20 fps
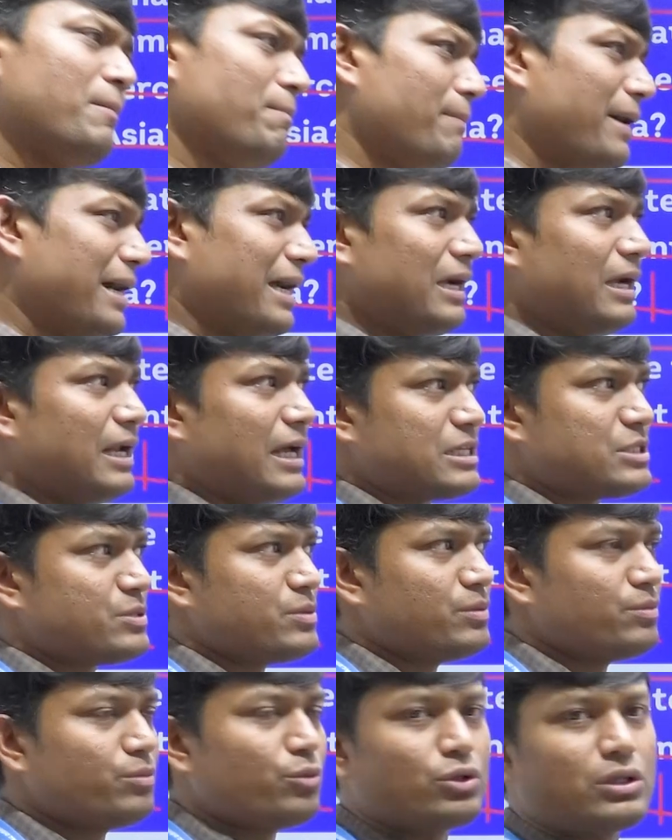By and large,
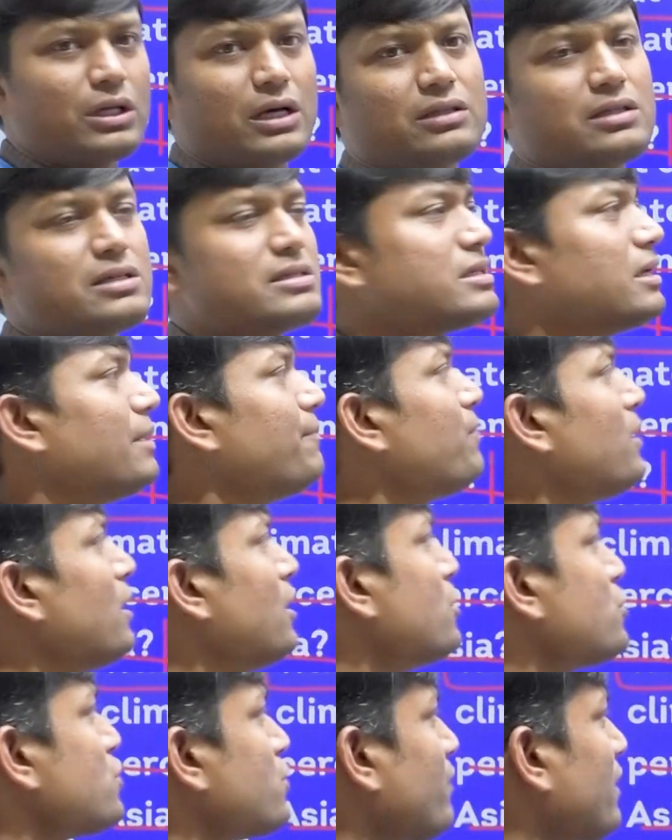both are the same.
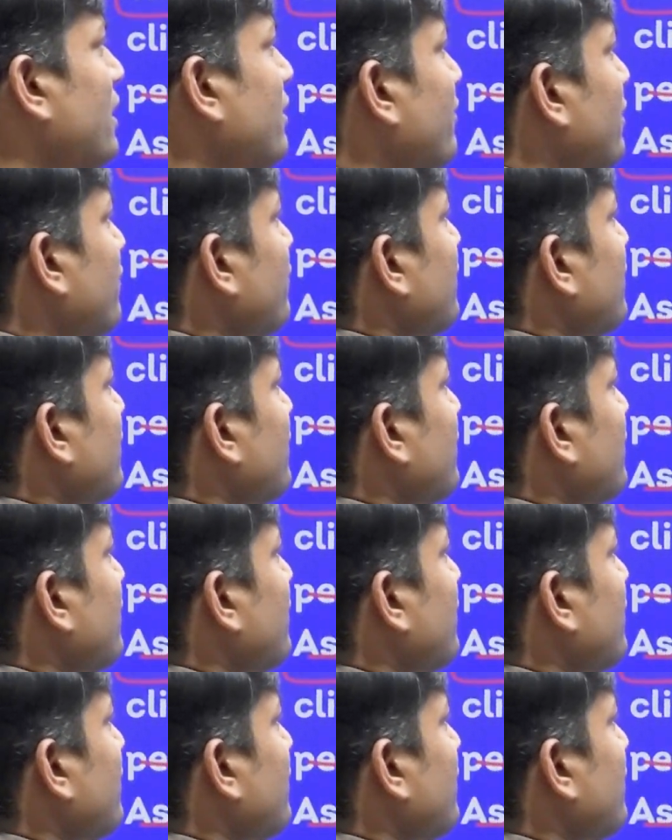So whenever